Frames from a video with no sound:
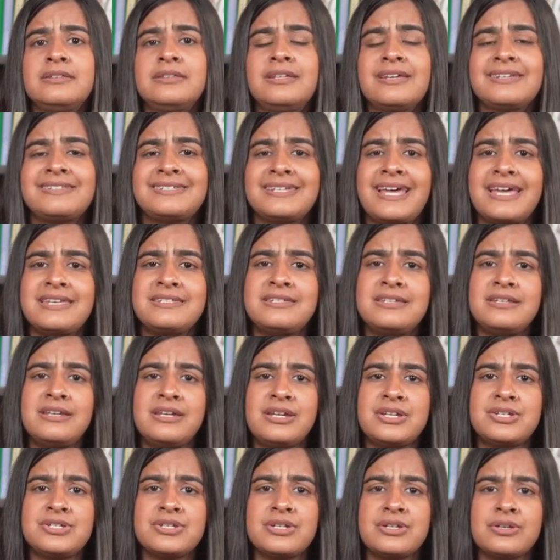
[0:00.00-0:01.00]
The
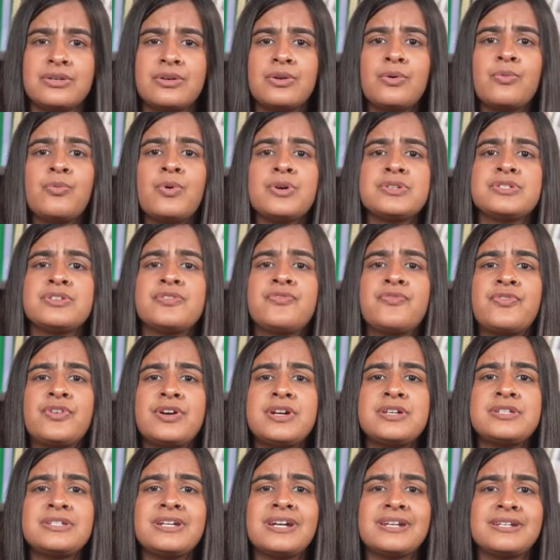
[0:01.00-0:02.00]
assassination was the
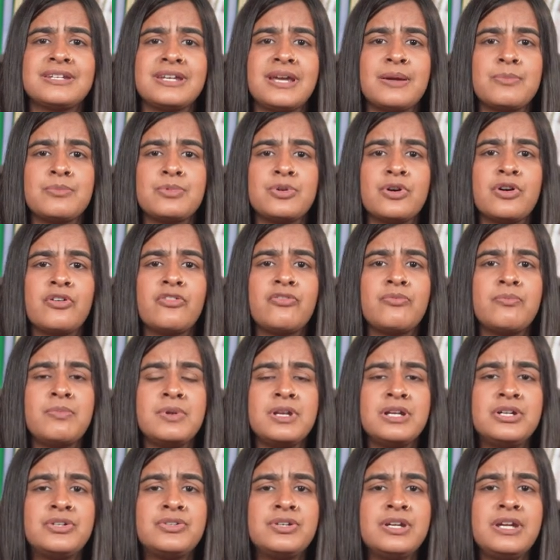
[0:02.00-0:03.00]
first attempt of
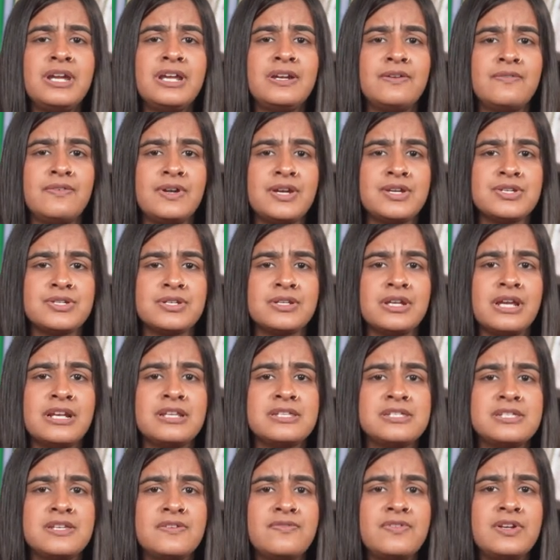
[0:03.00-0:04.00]
military invasion
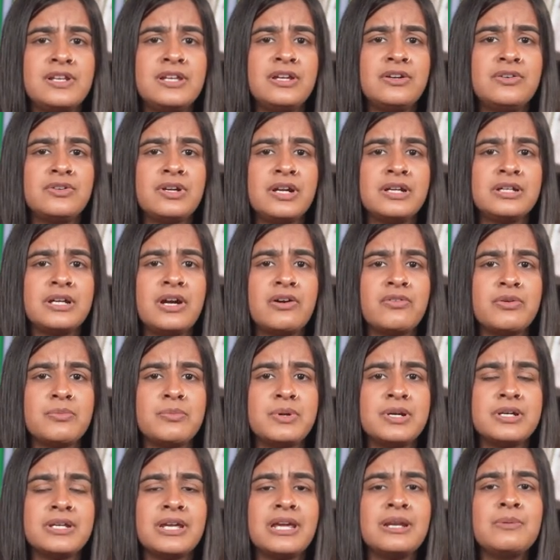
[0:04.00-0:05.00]
in civilian-run
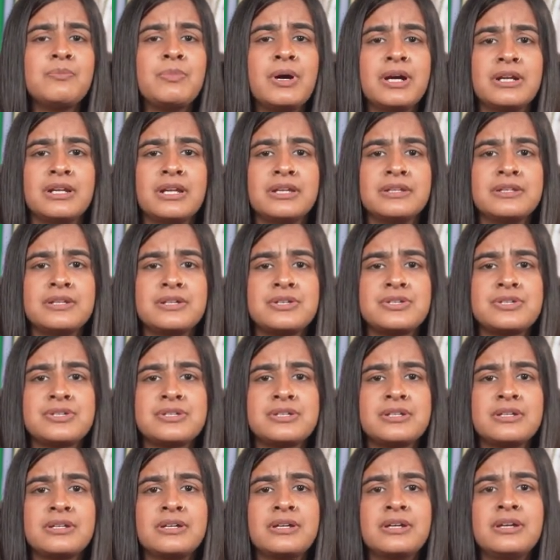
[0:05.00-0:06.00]
government in
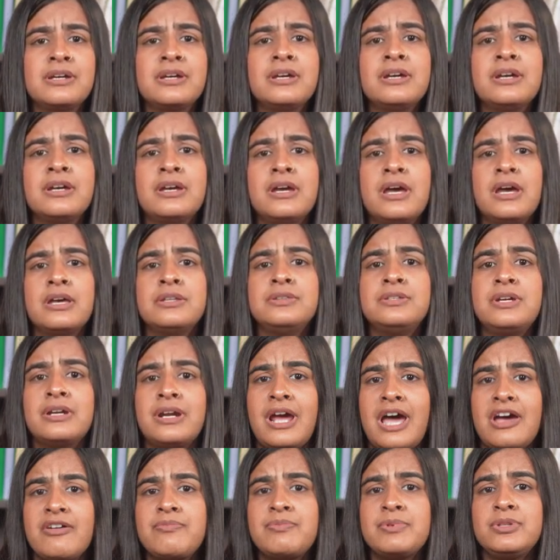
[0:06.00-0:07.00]
Bangladesh.
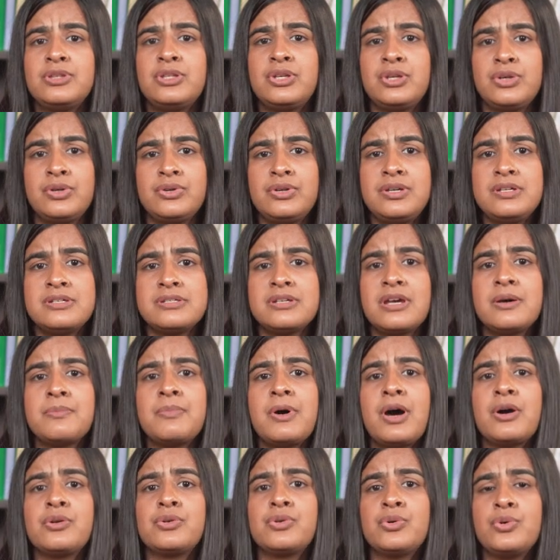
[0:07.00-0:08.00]
There have been theories
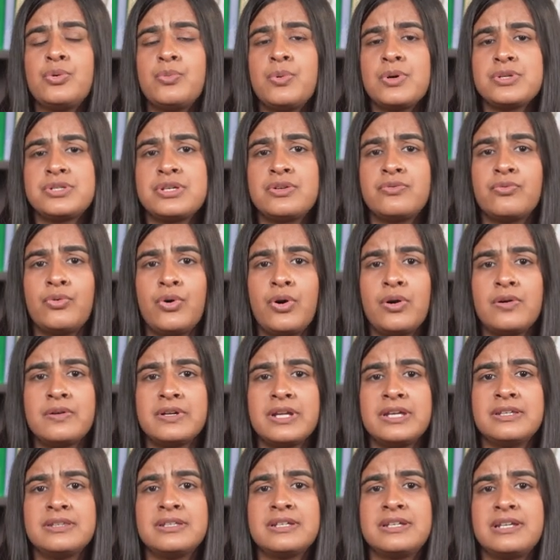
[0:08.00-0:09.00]
about who was
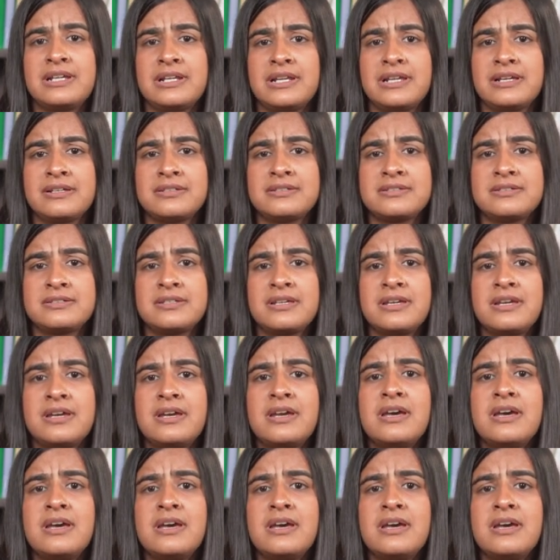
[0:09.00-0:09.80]
involved in the killings.